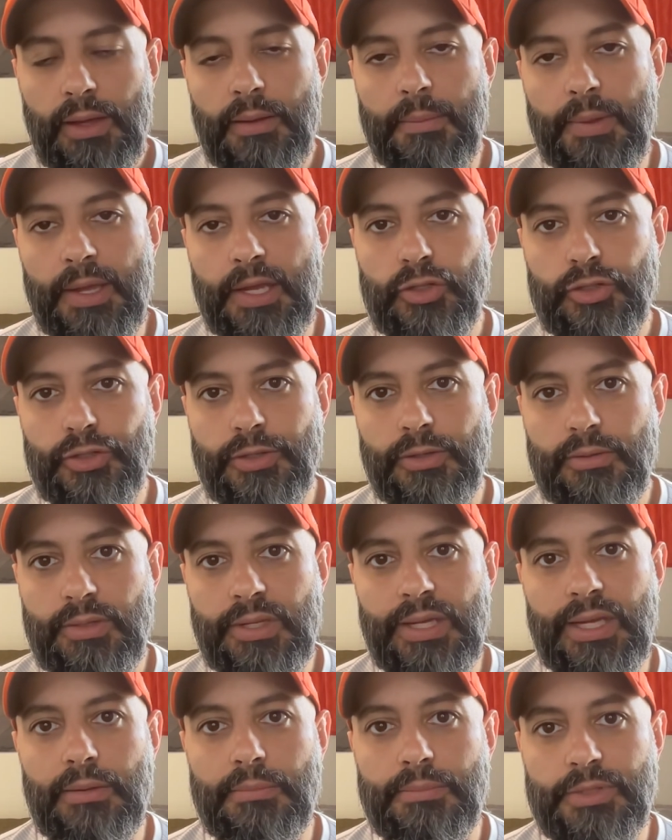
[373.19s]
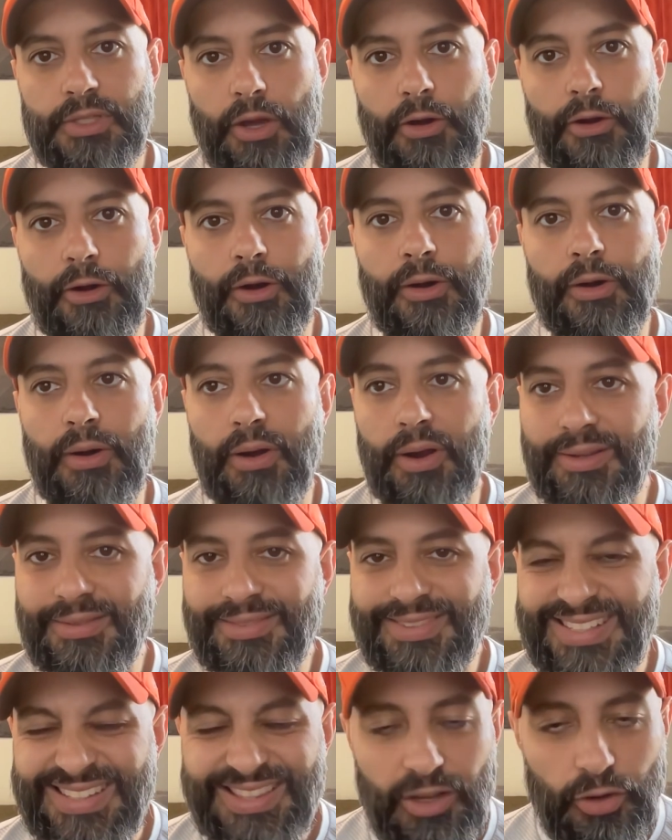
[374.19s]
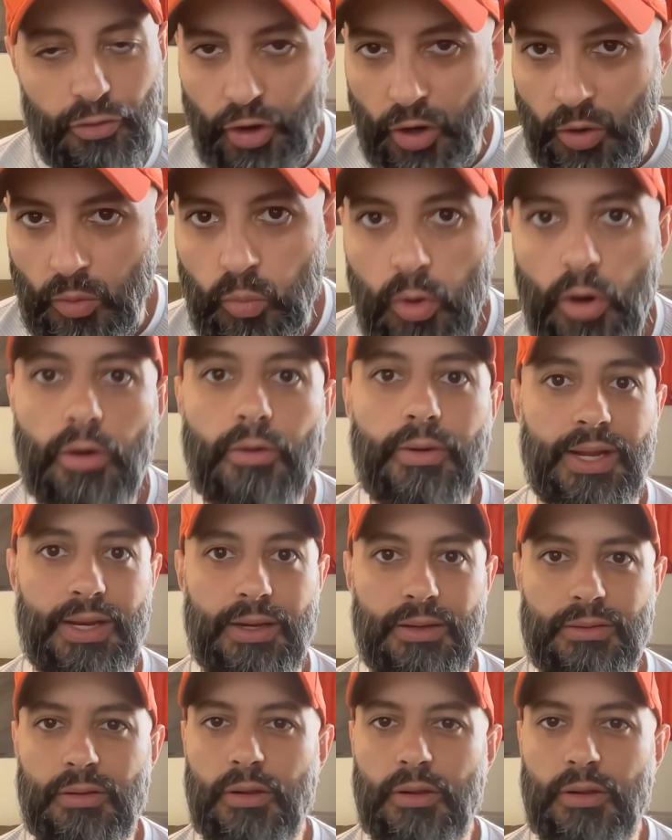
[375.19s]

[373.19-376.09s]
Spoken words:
Make sure teams are they're worried.